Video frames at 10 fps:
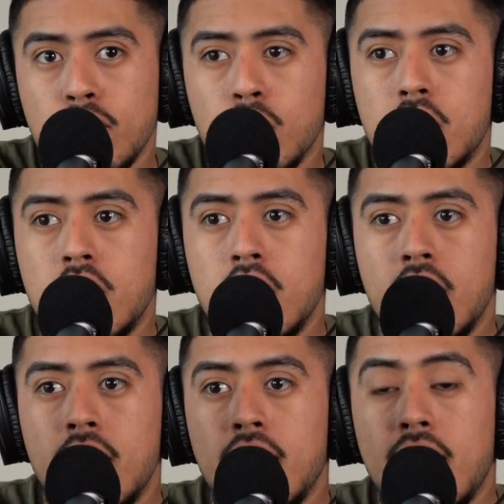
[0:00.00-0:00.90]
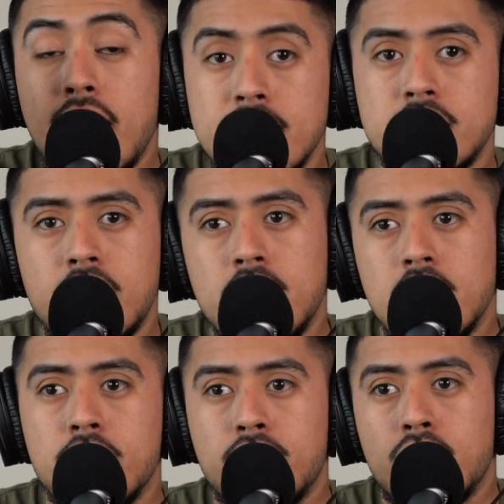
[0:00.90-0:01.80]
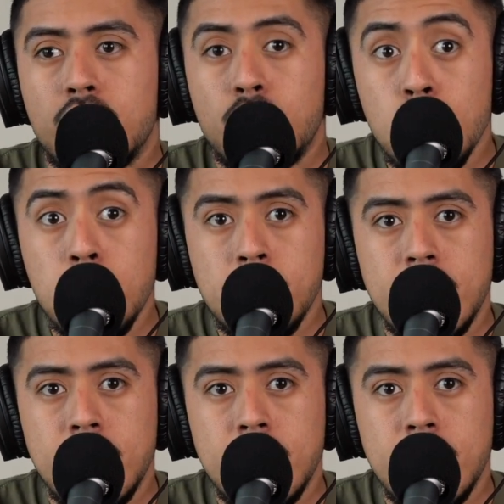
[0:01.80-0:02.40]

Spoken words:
floor, is there enough room?